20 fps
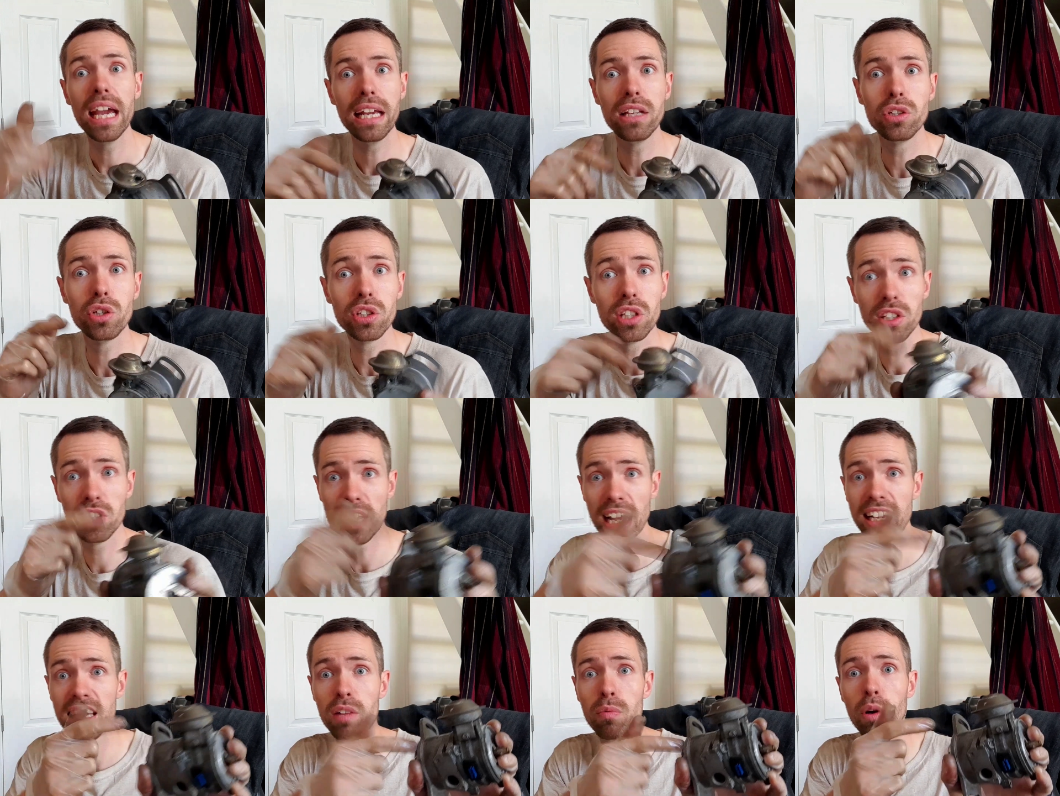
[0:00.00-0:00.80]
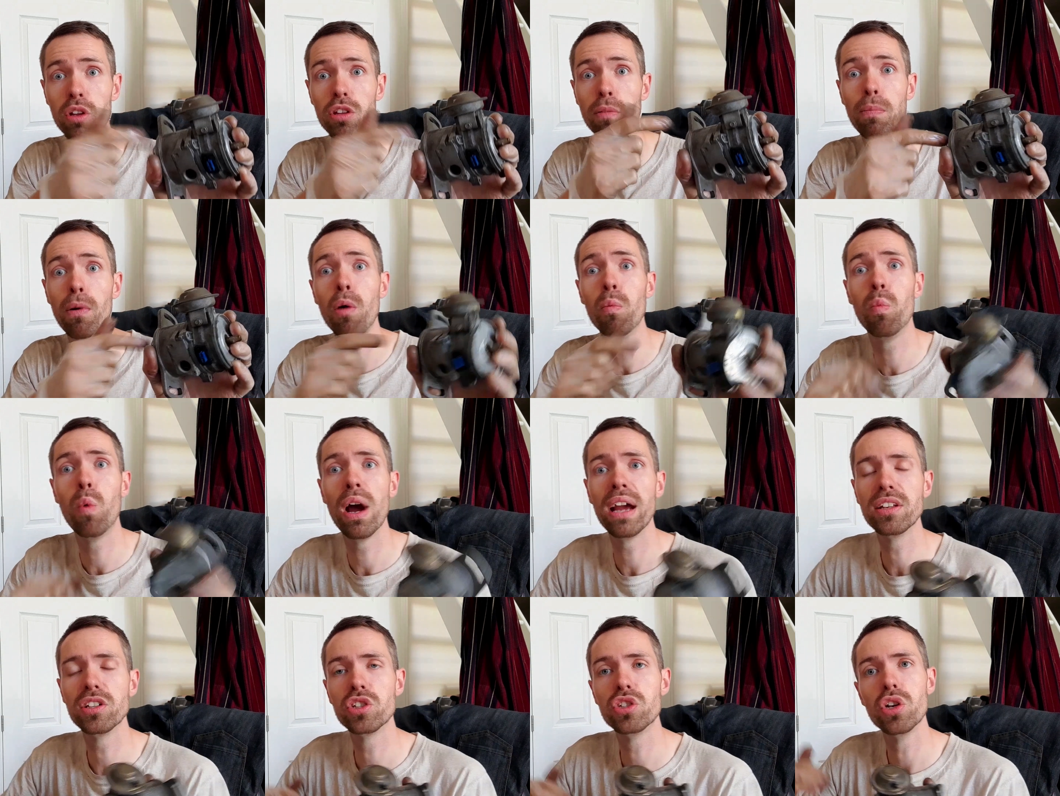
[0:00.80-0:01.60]
It does exactly what the bob
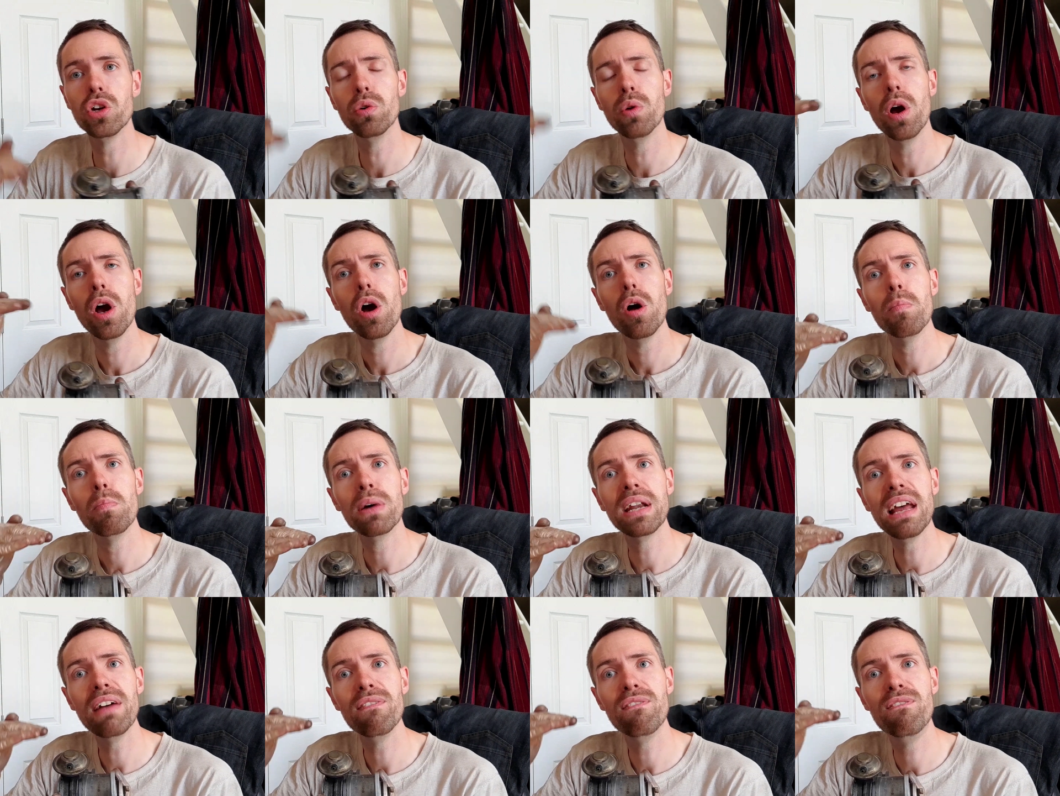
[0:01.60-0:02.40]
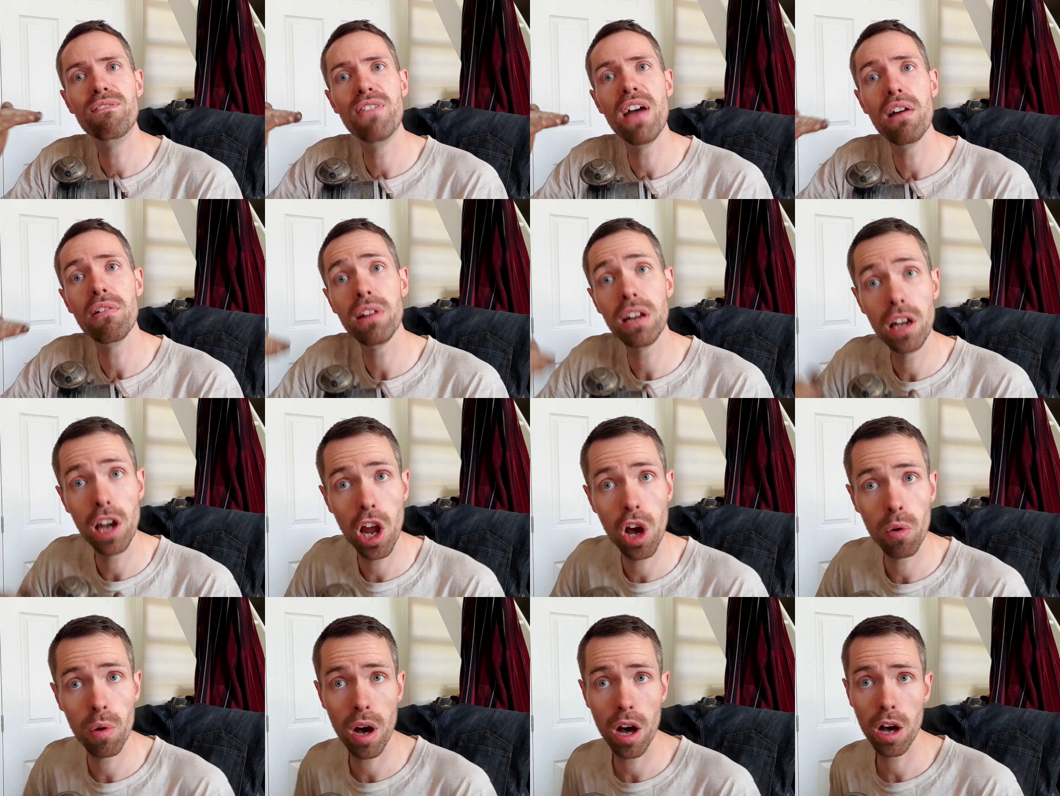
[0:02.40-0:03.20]
weights do, but at very
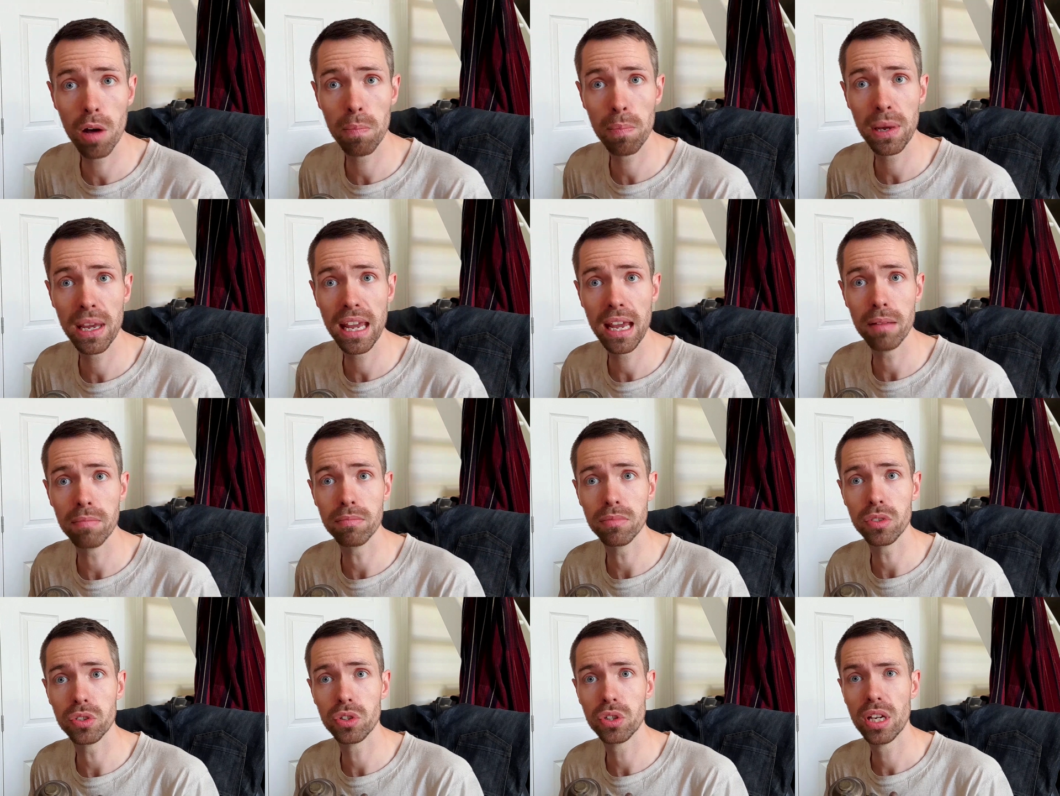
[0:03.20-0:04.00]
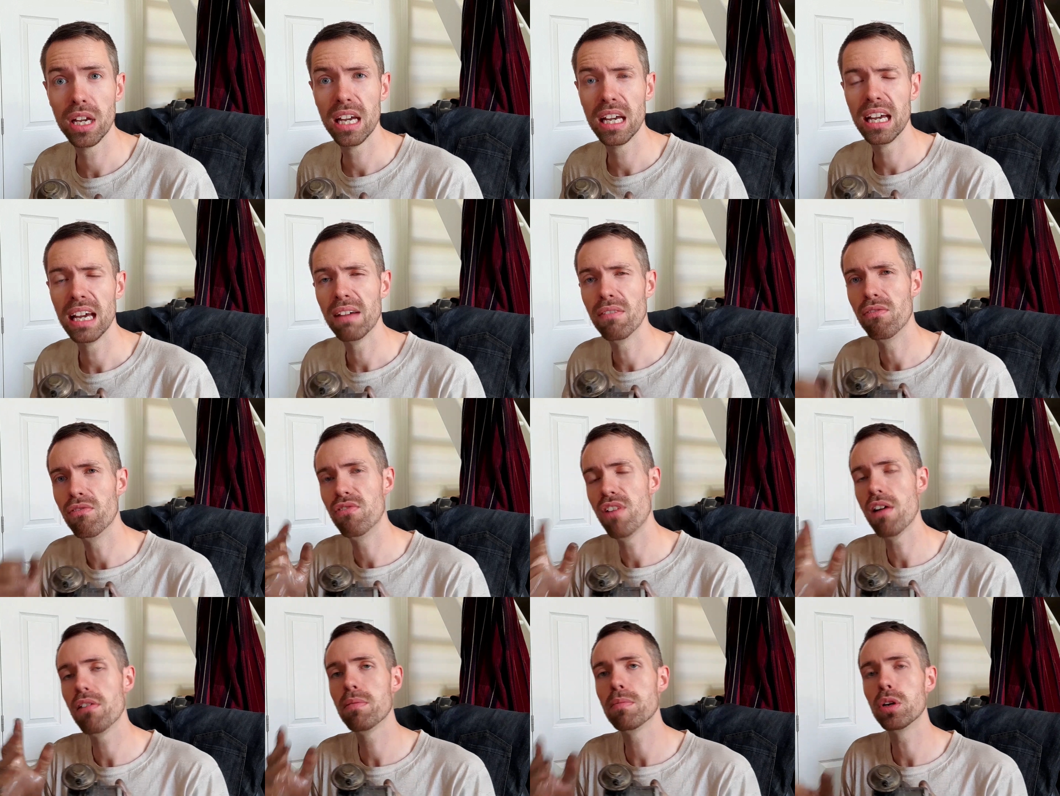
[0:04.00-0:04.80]
low RPMs,
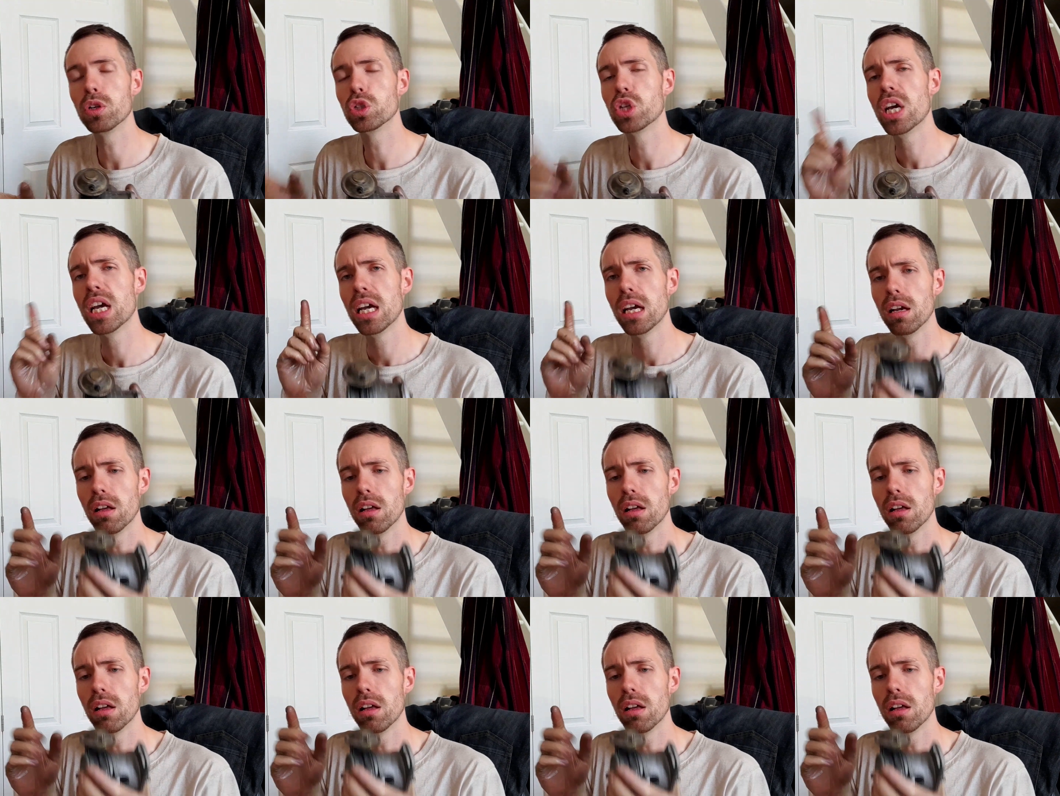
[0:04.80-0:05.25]
very much.